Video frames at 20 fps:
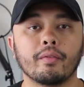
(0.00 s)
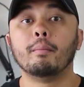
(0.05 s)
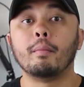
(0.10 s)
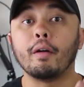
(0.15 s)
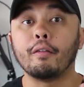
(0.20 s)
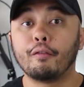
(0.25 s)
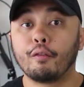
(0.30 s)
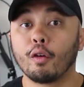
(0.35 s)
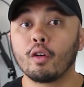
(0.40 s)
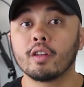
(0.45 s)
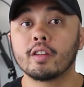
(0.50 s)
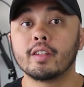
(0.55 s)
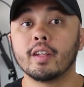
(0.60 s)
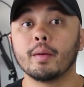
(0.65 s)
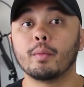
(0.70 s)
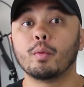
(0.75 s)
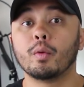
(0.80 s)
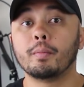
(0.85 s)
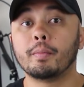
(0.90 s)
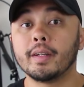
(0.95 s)
My fourth
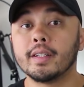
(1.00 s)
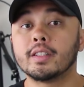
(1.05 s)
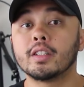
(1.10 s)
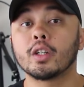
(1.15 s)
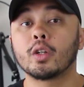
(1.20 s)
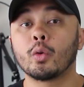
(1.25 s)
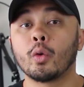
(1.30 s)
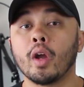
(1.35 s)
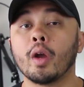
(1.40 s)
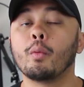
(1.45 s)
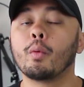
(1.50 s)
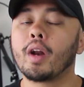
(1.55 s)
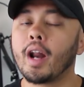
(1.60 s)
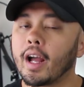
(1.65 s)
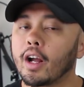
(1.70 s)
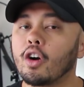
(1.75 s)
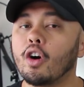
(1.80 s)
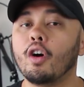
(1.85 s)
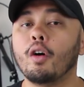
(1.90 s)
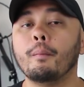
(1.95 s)
tip would be to create what
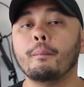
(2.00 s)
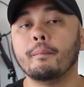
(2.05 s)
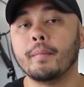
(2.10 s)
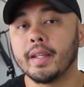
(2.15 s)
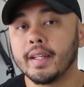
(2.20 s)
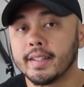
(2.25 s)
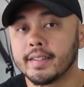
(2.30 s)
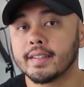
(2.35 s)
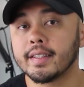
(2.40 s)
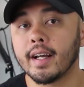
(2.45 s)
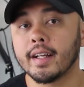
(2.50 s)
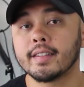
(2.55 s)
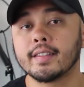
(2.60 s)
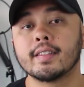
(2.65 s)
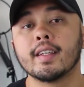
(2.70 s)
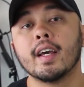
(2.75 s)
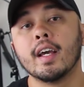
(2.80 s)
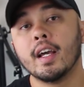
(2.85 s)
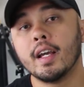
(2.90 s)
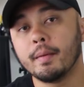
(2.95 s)
I call mini
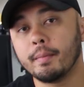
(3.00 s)
sets,